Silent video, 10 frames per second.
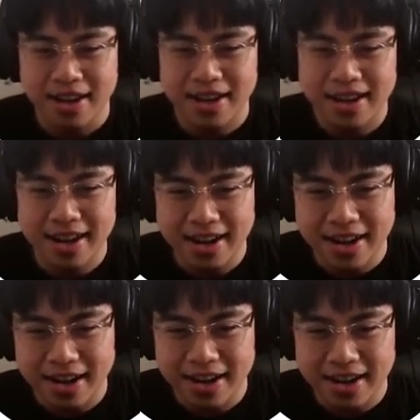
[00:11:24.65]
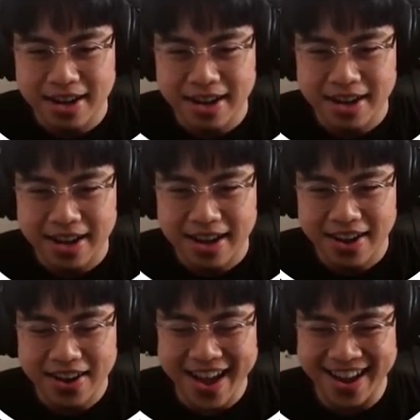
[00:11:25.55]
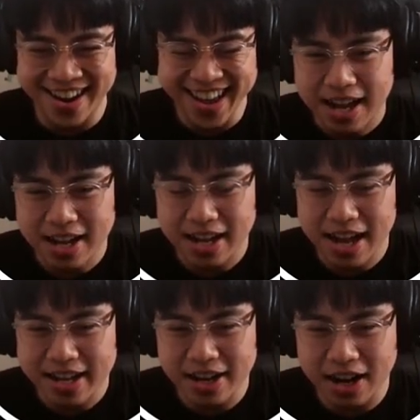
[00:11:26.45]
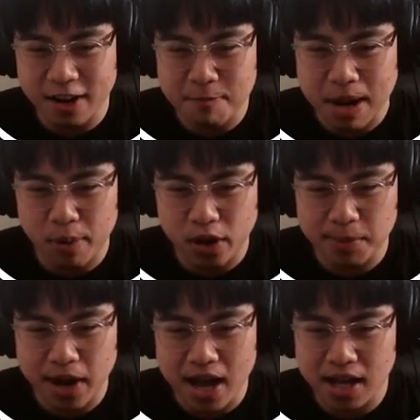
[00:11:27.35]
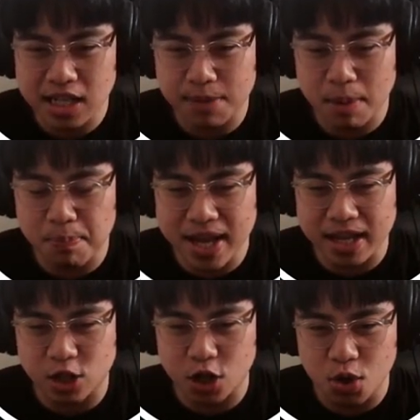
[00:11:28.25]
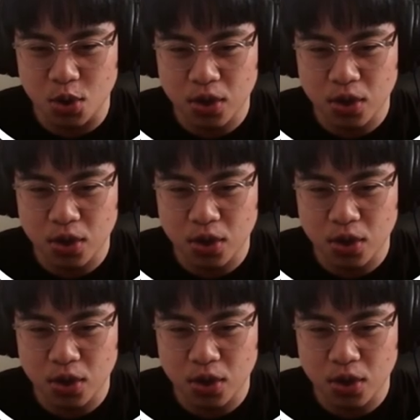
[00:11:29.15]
Yeah, it's back right now. I I cannot leave my Pokemon hat. It's like my Pikachu.